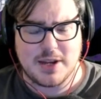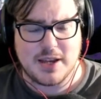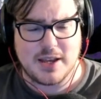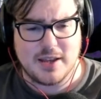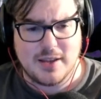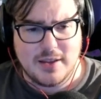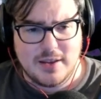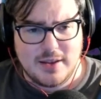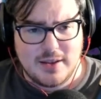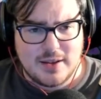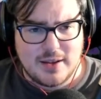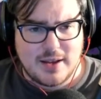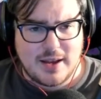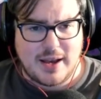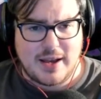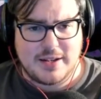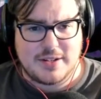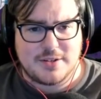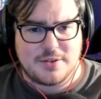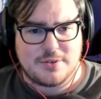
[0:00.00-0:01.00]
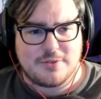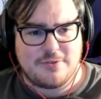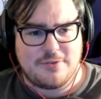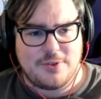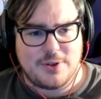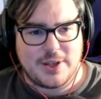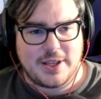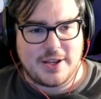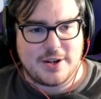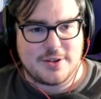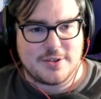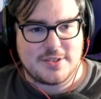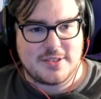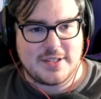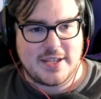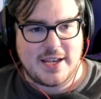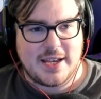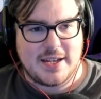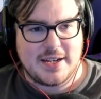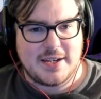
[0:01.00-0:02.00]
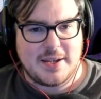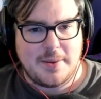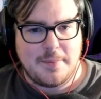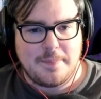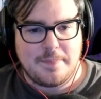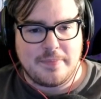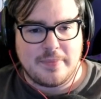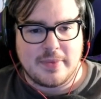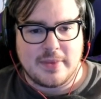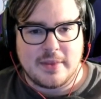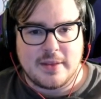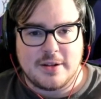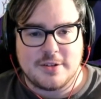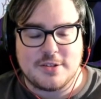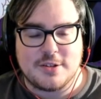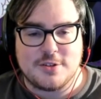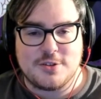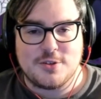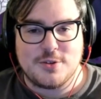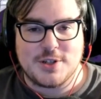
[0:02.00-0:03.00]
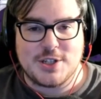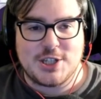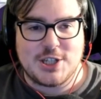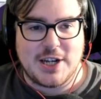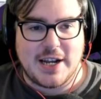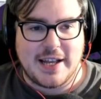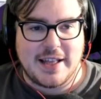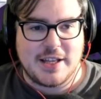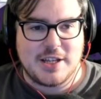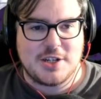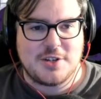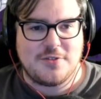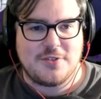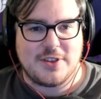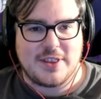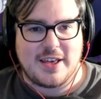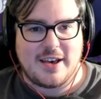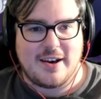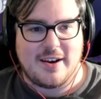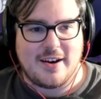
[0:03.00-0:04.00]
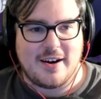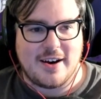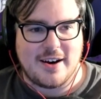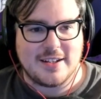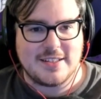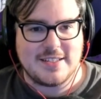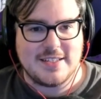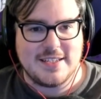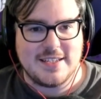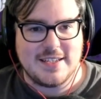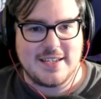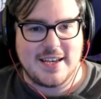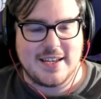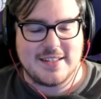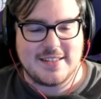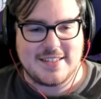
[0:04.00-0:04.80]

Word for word: I don't fully understand. Also a challenge for the Haughty